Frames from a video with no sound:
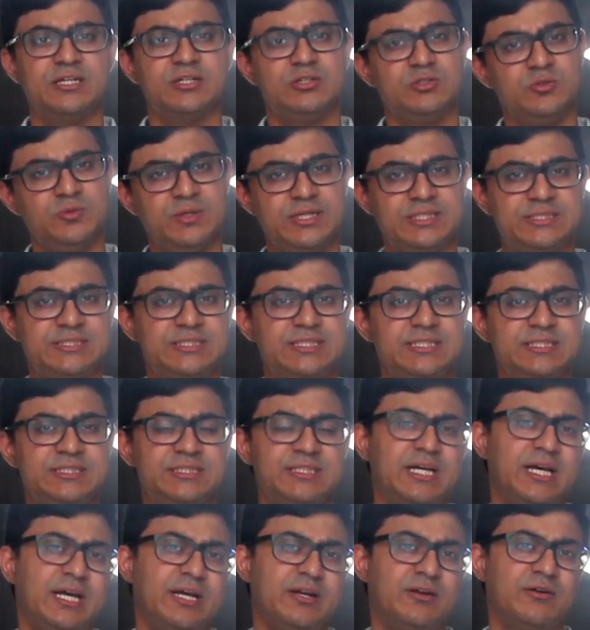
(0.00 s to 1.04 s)
2 essays
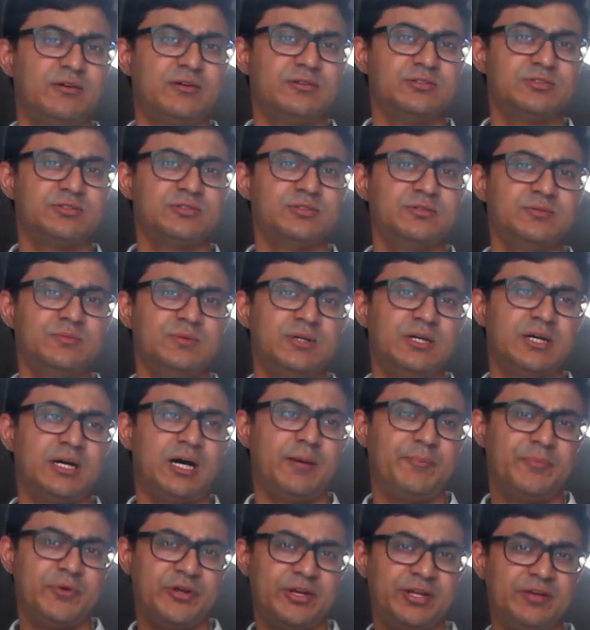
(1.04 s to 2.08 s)
and also
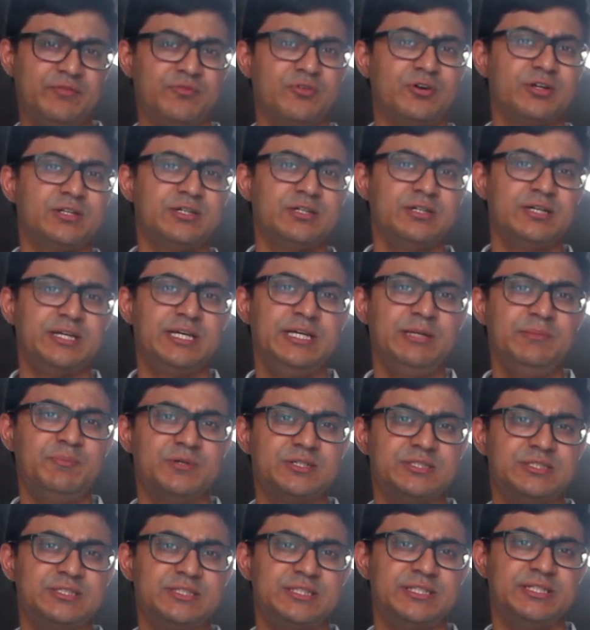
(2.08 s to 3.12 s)
appearing for the
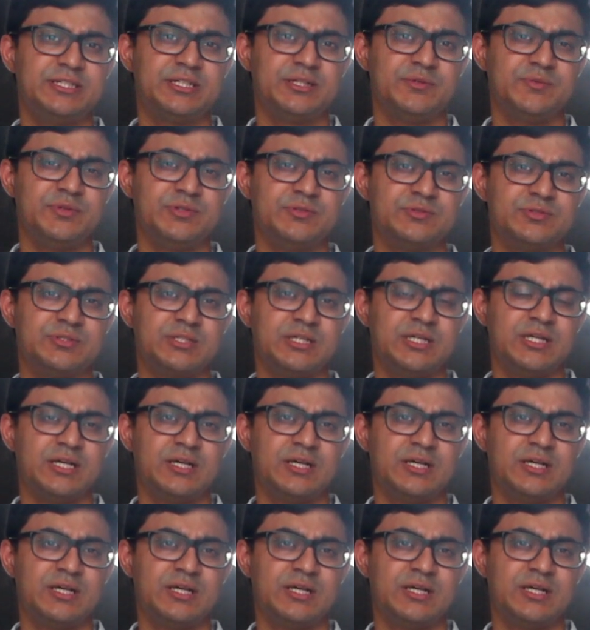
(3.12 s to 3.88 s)
in-person interviews.